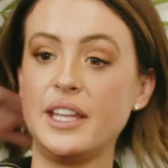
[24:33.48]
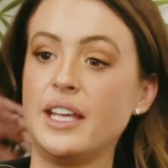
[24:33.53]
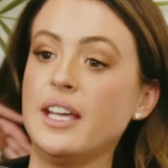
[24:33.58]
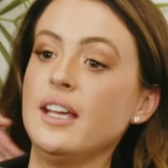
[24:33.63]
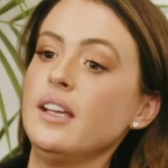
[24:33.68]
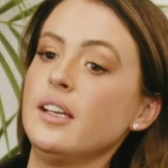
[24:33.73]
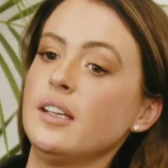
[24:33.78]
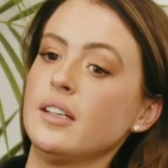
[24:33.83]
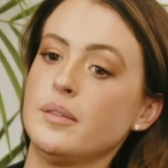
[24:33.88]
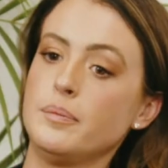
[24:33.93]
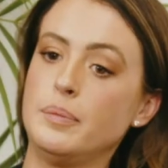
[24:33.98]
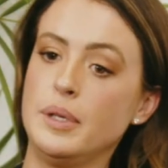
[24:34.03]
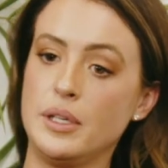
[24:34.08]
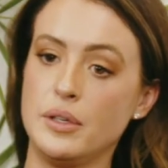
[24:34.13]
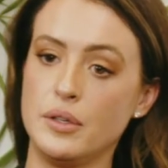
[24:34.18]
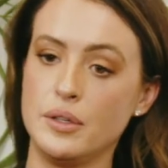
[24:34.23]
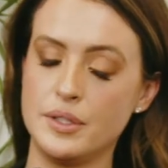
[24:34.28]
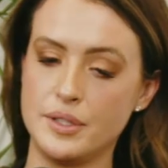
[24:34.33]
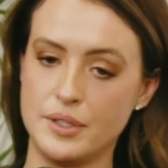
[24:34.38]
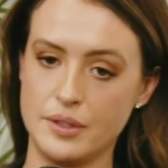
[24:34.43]
think
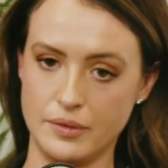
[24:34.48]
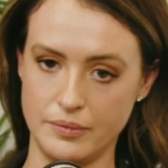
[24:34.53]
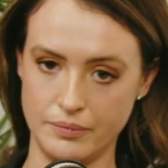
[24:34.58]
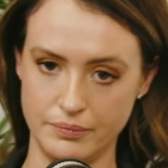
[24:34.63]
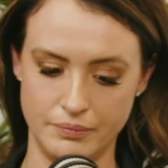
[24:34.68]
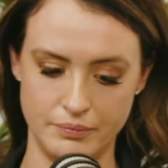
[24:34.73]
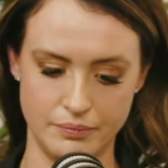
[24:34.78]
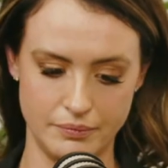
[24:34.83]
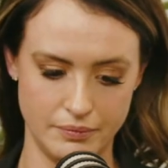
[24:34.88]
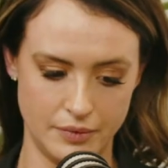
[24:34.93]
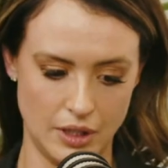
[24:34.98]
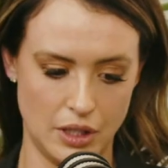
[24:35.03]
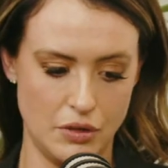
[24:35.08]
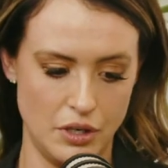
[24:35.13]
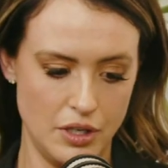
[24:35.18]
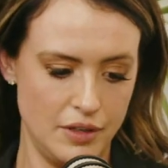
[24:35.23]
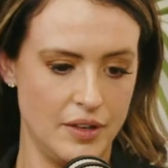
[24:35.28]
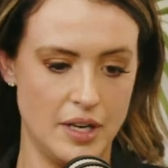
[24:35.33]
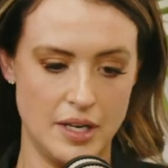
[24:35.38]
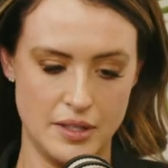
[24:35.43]
because the
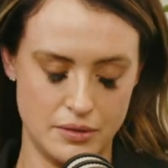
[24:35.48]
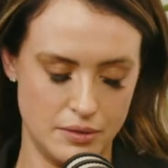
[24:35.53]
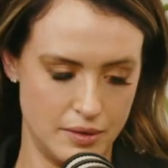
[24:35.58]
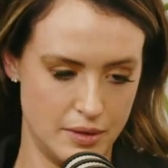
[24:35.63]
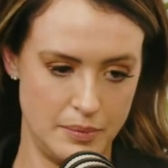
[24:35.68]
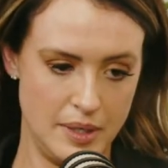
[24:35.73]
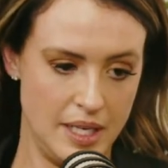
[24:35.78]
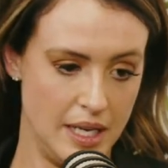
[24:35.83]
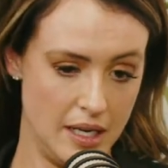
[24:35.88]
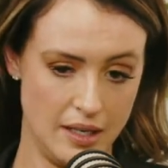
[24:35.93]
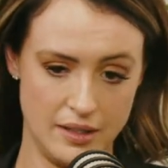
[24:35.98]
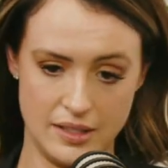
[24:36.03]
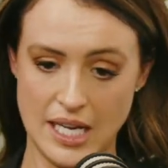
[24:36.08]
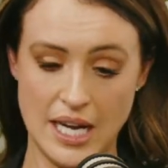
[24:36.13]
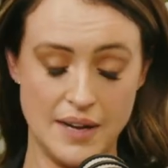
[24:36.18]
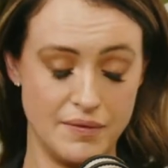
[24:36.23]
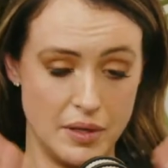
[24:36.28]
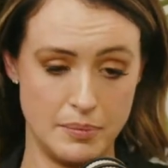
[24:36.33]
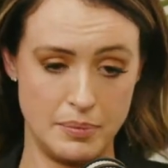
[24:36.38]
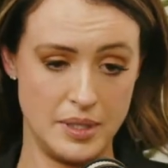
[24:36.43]
coronavirus was a big hit
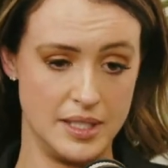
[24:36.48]
to every